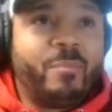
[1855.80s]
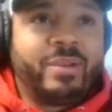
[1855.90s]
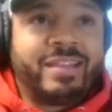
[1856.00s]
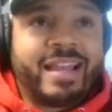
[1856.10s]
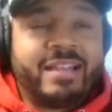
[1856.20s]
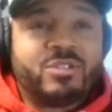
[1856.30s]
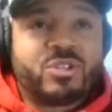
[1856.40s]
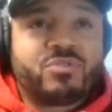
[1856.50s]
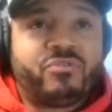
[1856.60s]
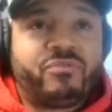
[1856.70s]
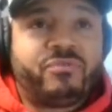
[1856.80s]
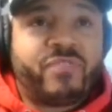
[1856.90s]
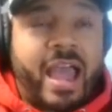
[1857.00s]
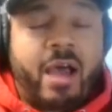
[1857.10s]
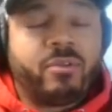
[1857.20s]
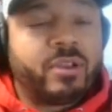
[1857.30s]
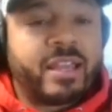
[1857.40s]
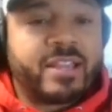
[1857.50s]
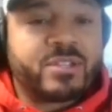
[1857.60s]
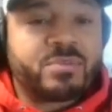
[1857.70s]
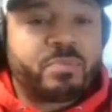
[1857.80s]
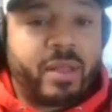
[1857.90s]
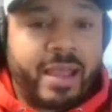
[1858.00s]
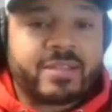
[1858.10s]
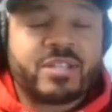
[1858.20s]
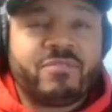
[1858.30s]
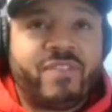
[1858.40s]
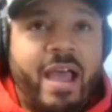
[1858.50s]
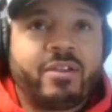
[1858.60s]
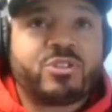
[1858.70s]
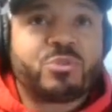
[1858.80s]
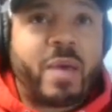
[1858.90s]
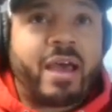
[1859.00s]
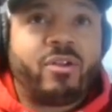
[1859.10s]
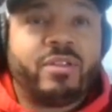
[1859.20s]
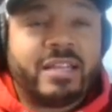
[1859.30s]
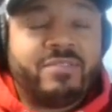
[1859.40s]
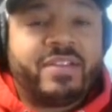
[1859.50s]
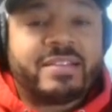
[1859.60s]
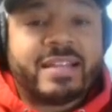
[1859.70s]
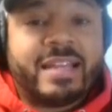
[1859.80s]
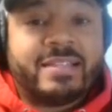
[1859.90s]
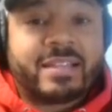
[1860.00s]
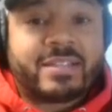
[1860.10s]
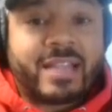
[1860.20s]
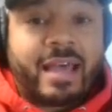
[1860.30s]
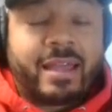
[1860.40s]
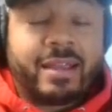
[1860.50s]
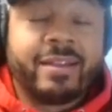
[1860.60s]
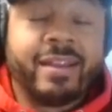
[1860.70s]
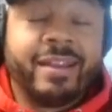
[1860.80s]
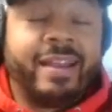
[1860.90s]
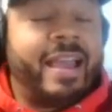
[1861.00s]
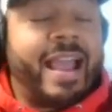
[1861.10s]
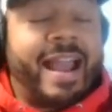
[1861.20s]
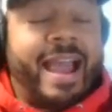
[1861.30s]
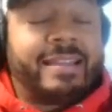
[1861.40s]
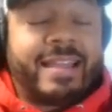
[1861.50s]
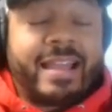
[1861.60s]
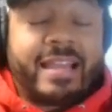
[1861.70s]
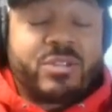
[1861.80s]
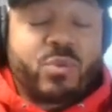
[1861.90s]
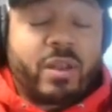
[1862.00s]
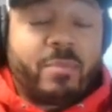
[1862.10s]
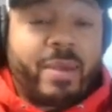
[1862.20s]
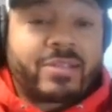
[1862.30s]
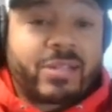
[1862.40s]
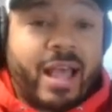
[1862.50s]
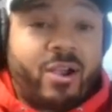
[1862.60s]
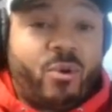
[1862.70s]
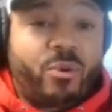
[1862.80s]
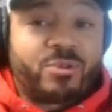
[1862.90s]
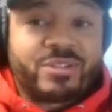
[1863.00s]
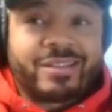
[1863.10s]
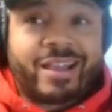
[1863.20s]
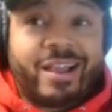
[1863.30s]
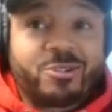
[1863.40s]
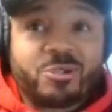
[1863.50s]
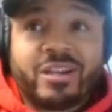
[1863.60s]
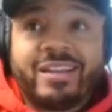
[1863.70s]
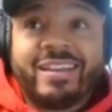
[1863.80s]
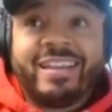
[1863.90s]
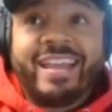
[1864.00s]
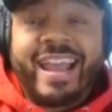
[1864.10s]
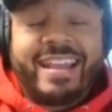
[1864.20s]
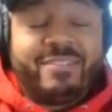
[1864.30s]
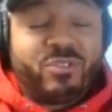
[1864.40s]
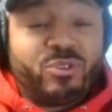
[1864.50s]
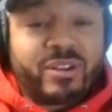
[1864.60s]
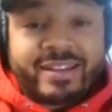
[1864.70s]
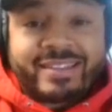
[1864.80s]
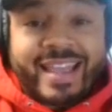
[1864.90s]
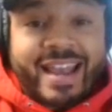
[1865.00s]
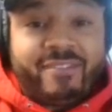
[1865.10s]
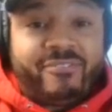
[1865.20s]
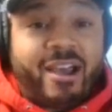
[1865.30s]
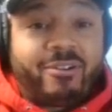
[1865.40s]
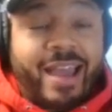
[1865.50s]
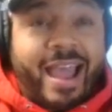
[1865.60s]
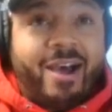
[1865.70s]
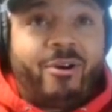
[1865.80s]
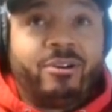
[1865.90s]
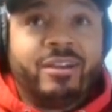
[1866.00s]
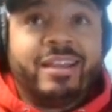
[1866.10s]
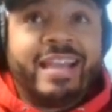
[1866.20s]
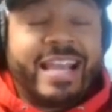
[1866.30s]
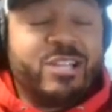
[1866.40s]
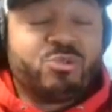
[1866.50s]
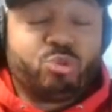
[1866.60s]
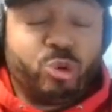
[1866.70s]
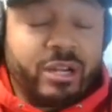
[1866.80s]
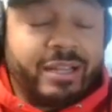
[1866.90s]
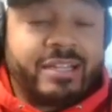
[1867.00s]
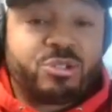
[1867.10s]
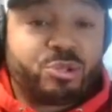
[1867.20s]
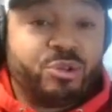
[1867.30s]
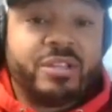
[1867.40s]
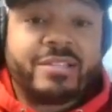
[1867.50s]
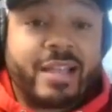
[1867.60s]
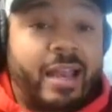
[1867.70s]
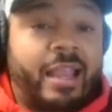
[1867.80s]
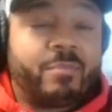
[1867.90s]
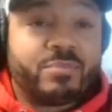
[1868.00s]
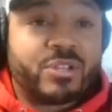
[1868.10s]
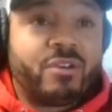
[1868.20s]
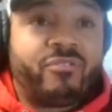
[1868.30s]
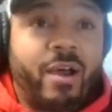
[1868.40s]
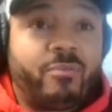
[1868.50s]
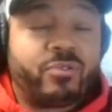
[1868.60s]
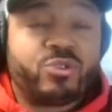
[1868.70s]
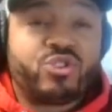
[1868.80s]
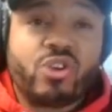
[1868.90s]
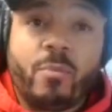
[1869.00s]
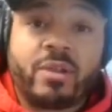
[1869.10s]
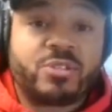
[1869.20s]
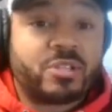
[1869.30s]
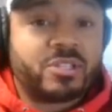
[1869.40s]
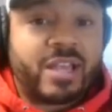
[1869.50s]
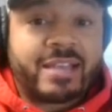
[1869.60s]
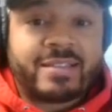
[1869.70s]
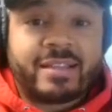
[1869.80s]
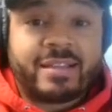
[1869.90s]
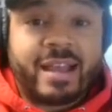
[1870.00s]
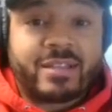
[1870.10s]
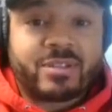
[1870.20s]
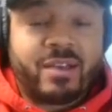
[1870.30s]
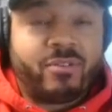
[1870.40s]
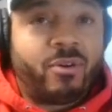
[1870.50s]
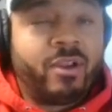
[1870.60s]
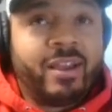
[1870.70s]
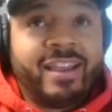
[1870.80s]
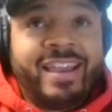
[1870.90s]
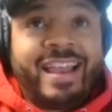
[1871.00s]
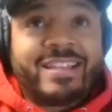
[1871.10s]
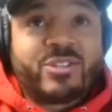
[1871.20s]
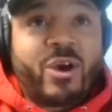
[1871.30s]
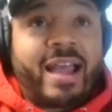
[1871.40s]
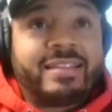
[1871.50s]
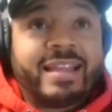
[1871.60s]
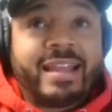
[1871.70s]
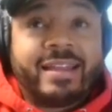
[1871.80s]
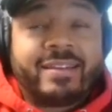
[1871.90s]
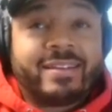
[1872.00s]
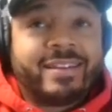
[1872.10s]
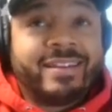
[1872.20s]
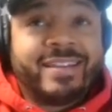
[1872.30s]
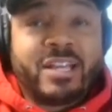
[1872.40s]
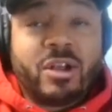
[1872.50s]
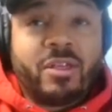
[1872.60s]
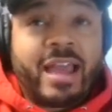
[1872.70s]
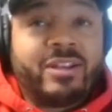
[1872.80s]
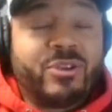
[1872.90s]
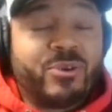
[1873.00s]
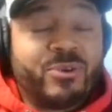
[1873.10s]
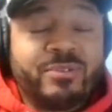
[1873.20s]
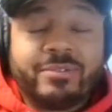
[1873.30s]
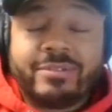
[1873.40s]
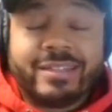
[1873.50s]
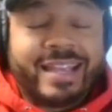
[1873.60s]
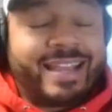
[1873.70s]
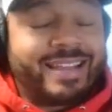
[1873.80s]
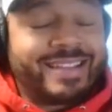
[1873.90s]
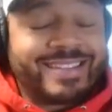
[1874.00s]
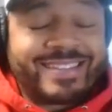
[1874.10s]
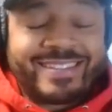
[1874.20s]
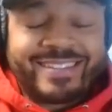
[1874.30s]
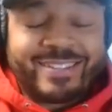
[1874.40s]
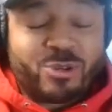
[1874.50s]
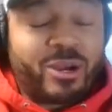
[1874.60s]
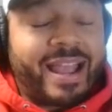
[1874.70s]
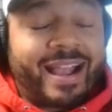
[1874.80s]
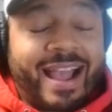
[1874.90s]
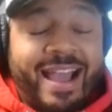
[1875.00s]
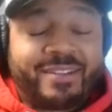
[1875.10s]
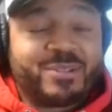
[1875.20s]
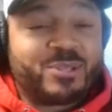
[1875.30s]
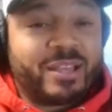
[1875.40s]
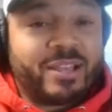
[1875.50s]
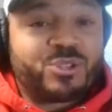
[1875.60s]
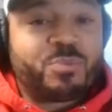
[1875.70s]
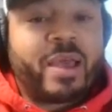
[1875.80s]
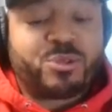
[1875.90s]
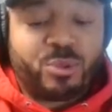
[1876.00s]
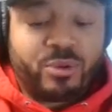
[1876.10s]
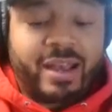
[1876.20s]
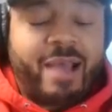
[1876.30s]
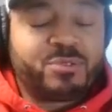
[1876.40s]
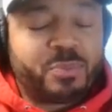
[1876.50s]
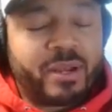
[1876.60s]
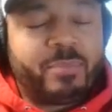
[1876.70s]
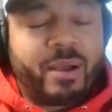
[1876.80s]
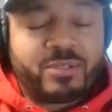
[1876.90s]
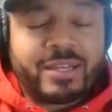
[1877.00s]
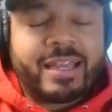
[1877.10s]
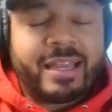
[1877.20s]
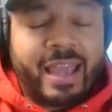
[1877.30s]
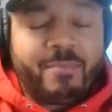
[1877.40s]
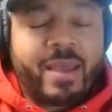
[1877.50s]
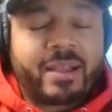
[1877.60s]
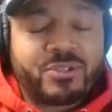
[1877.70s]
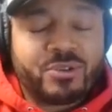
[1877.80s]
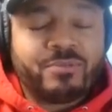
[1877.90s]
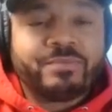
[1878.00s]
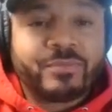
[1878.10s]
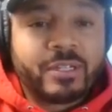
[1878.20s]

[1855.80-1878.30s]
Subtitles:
but then he just found his place. He found his spot on the defense and he's excelling. And I think he's one of the best slot corners in the country. And you look at the NFL now, he's really truly setting himself up for so much success at the next level. And so I think, that dude, Jordan Hancock is special. And I was pretty pumped that he came back too.